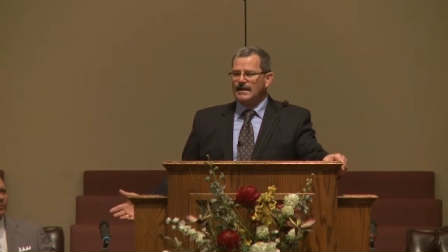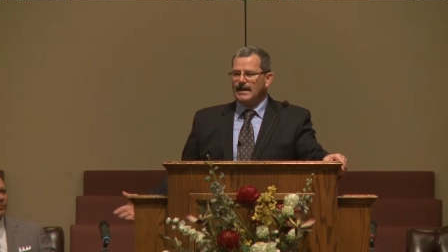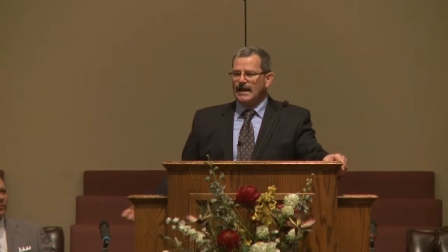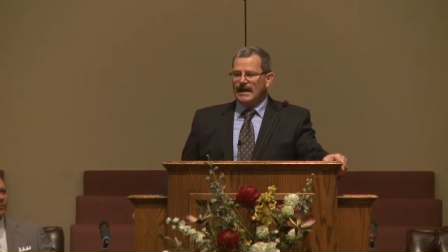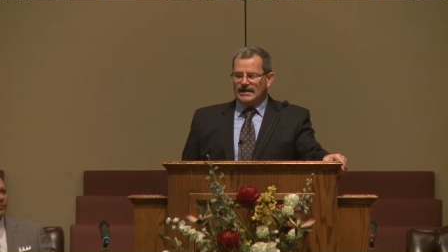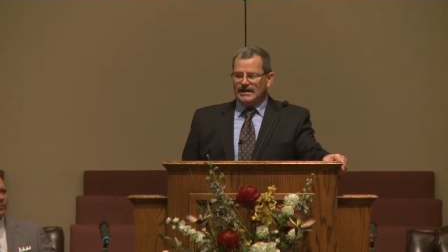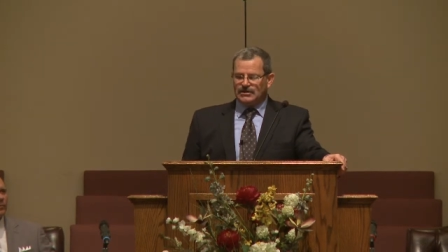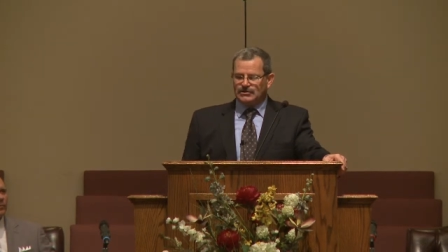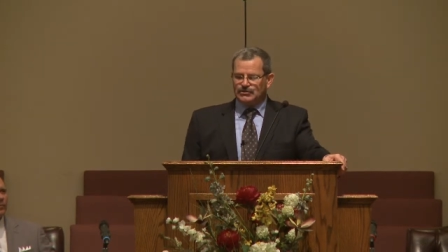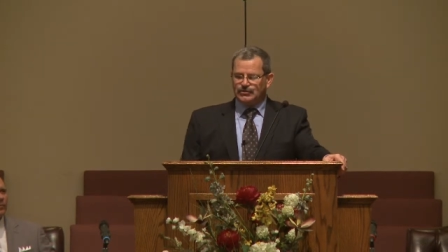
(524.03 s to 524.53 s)

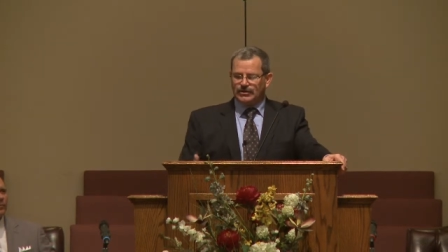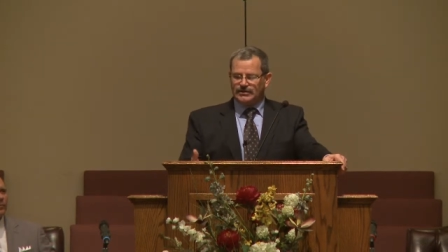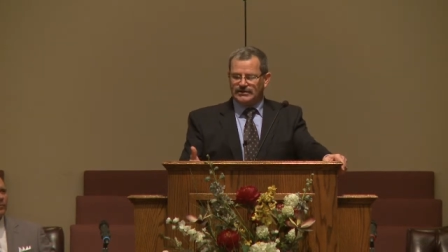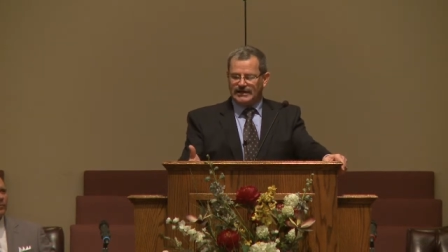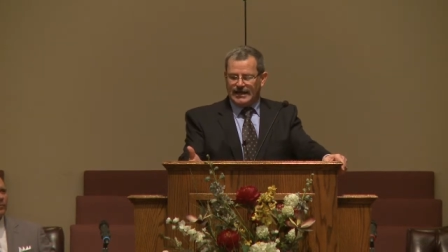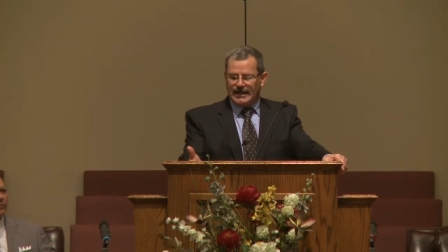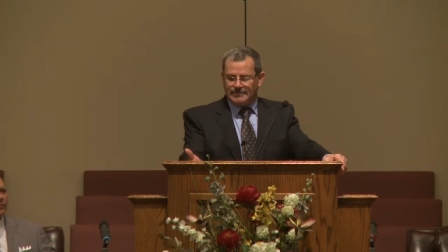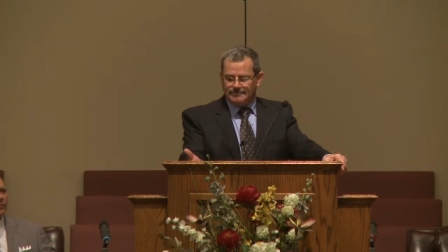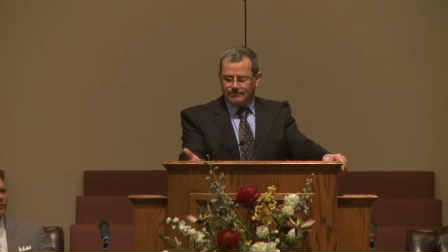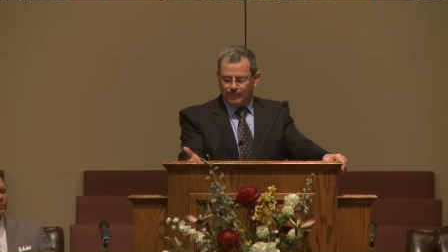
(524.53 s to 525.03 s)
And he took
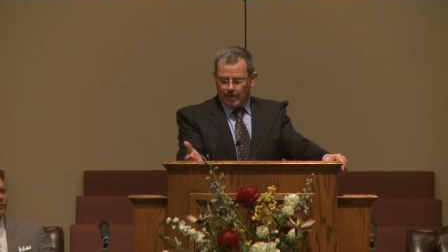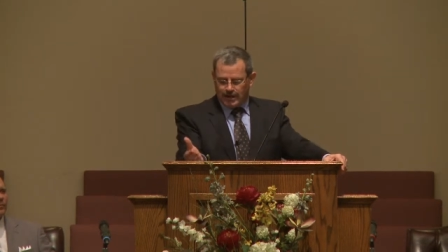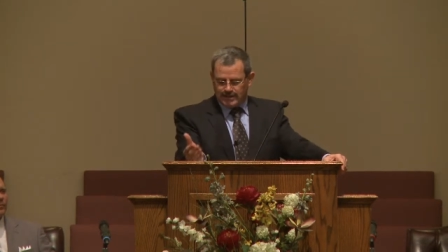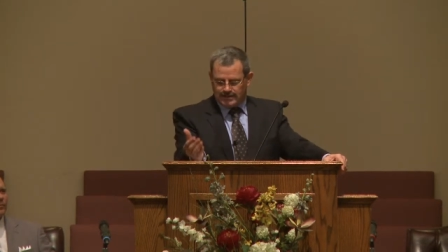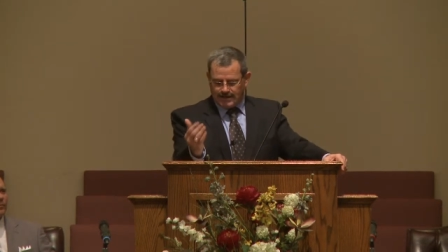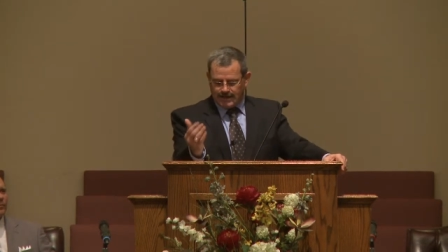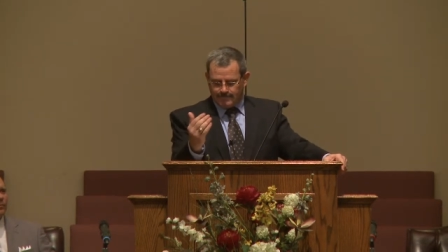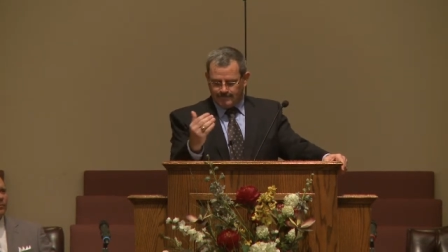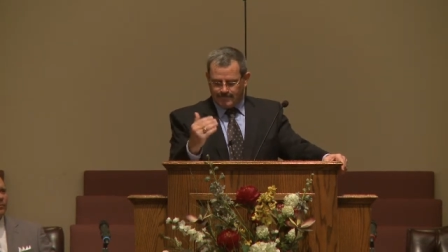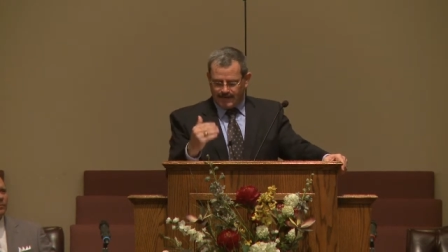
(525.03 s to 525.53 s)
that and brought
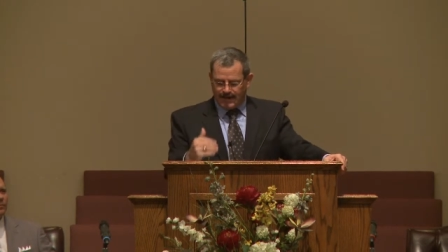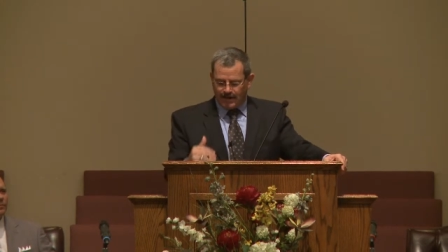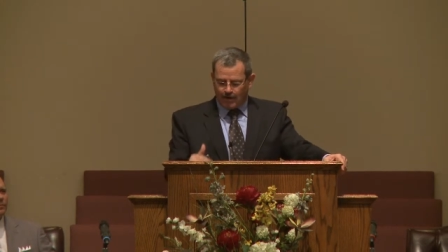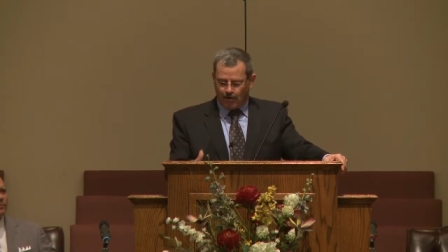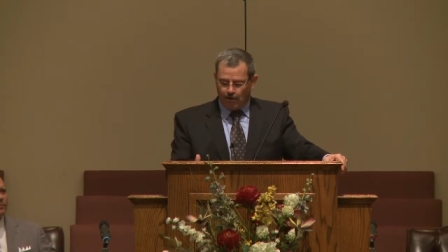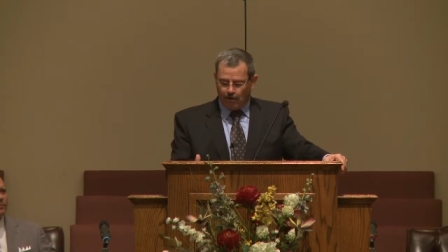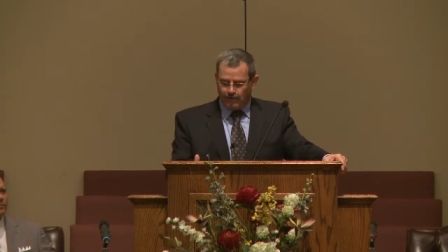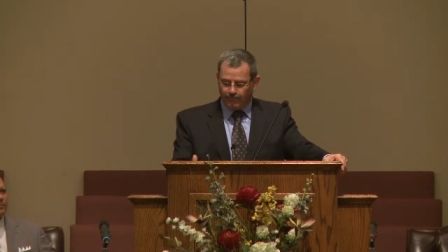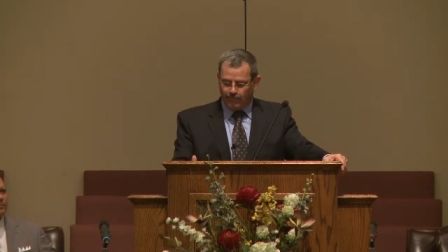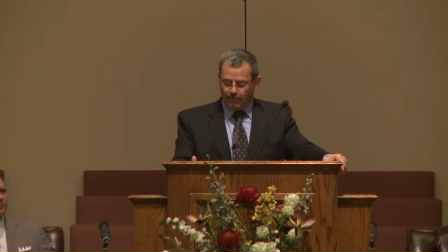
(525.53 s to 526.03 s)
that back
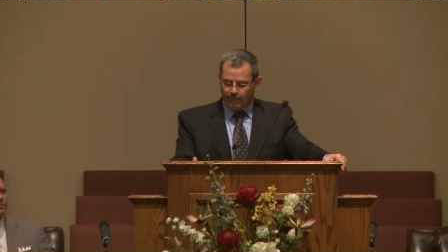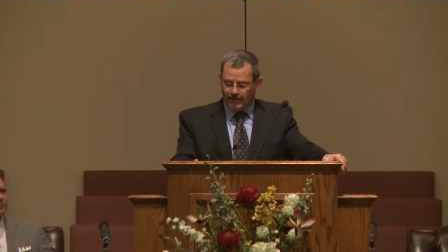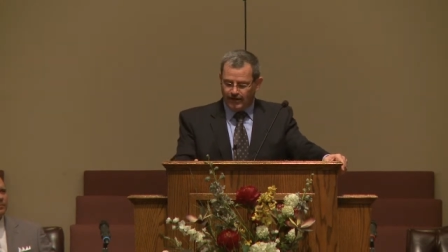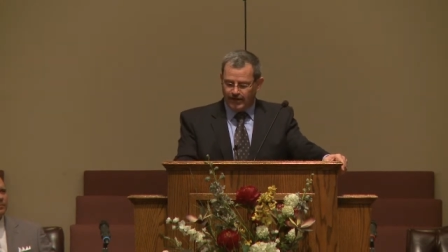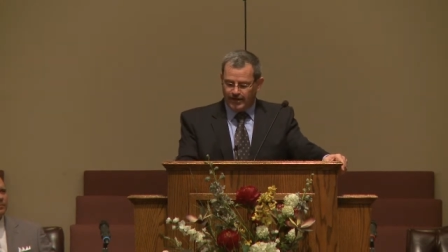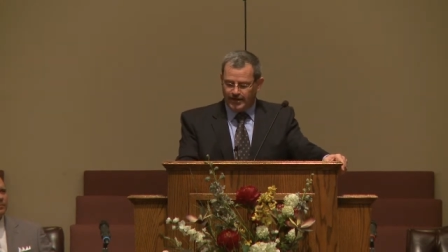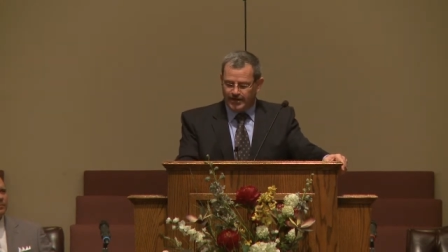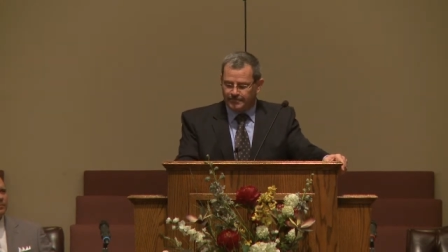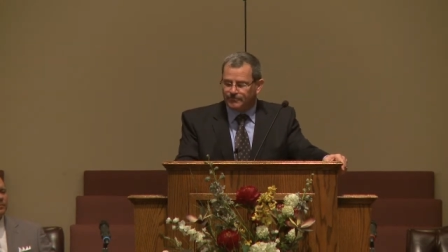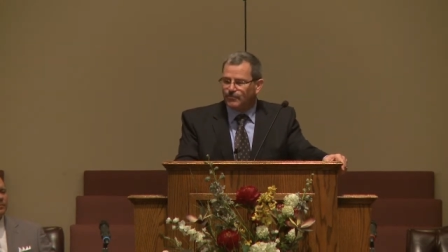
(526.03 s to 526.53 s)
over
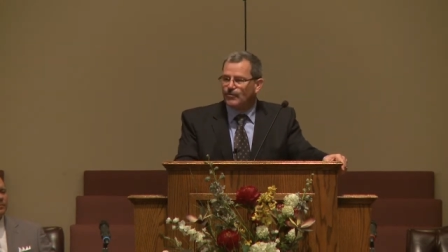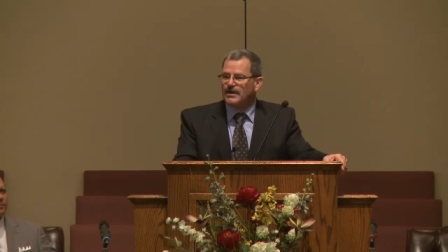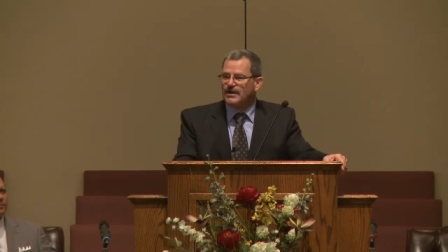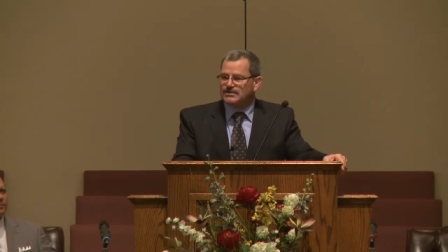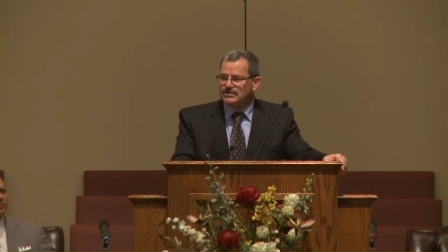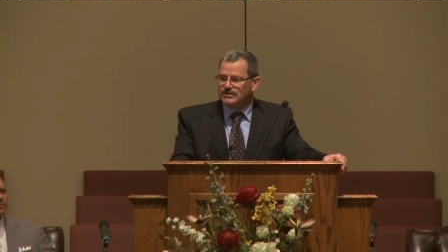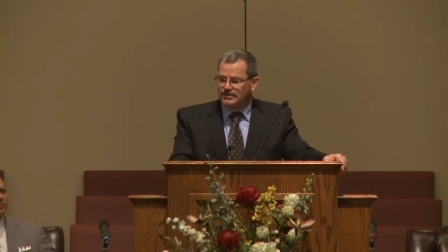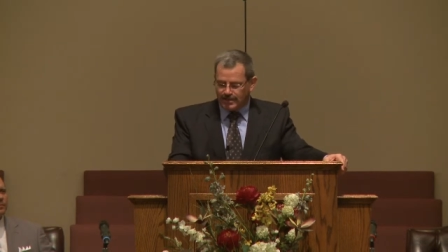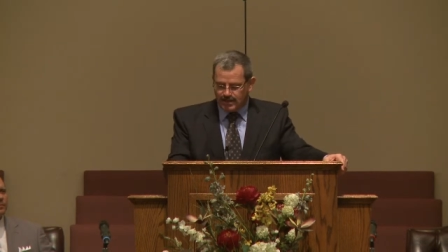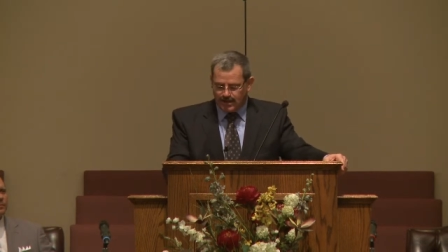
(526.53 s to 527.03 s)
really to
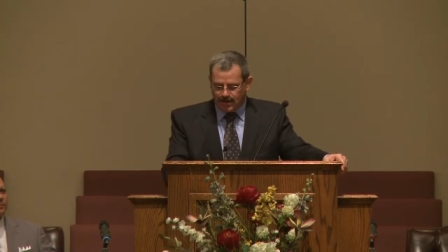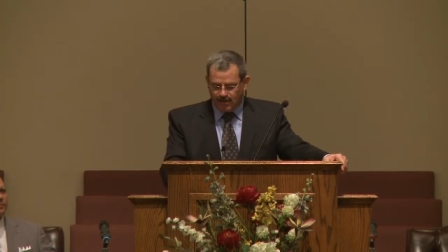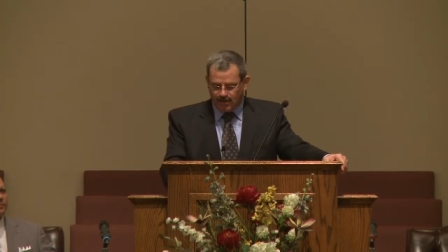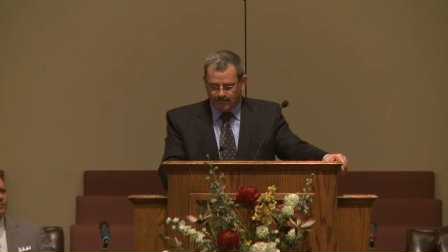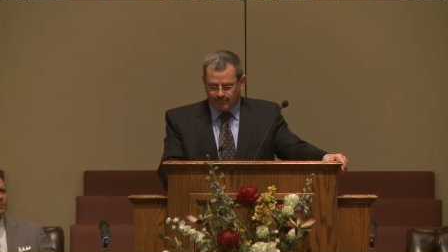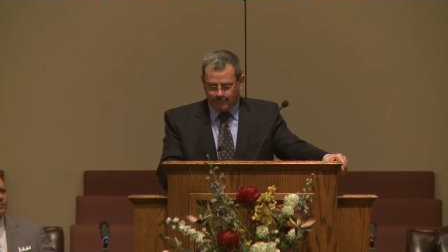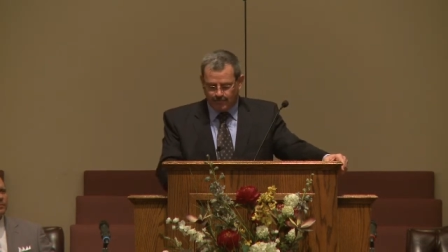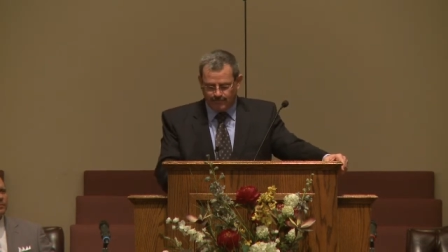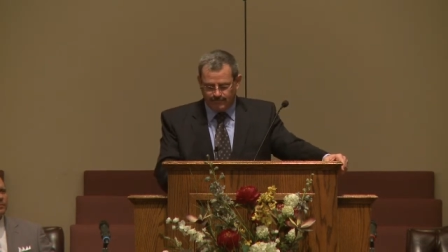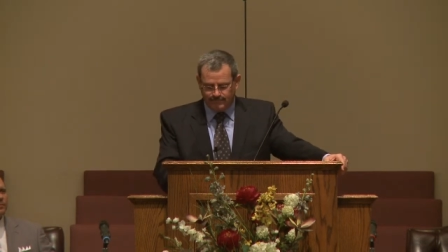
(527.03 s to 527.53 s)
preaching the
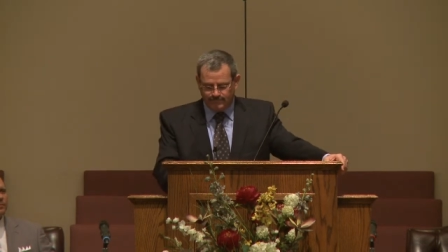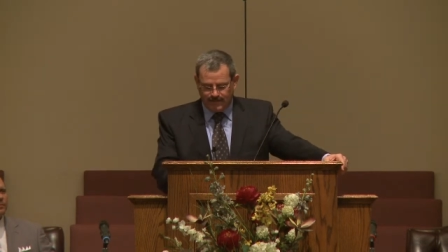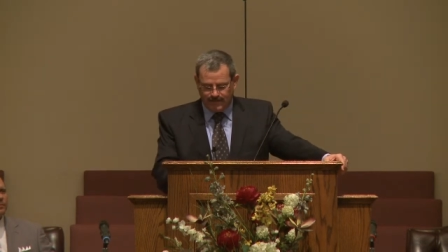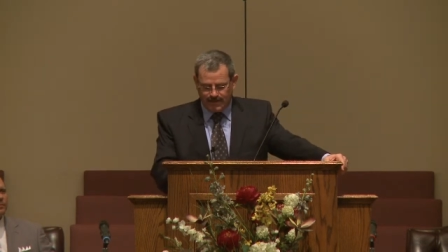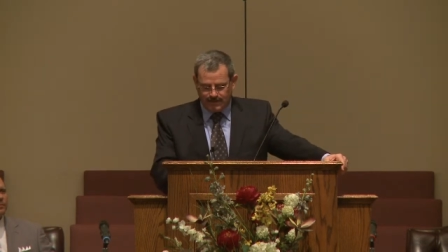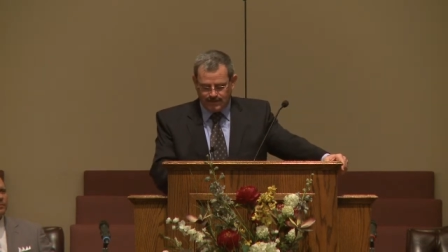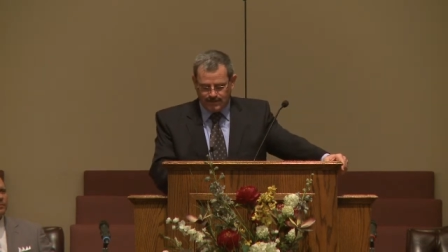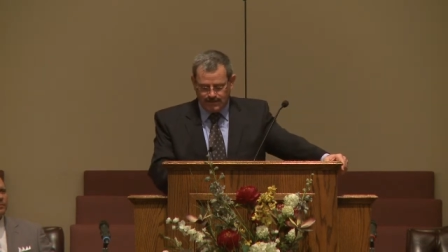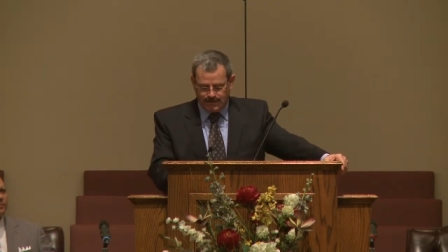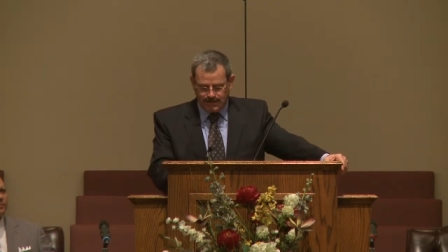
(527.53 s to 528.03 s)
gospel
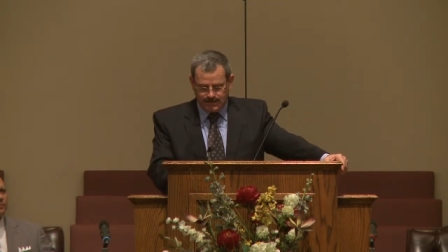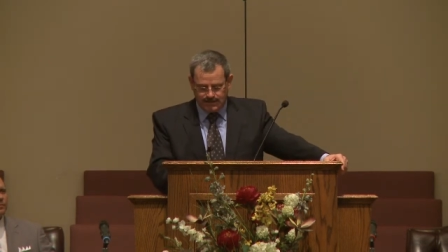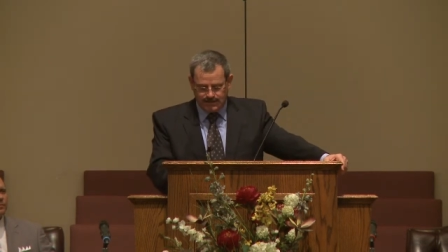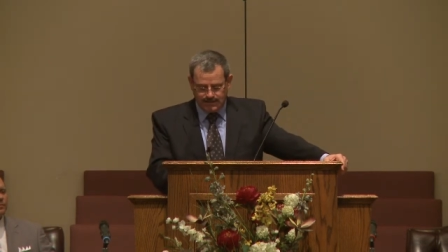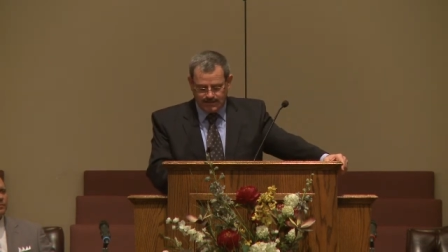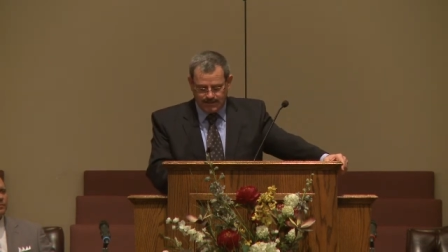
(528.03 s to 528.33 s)
in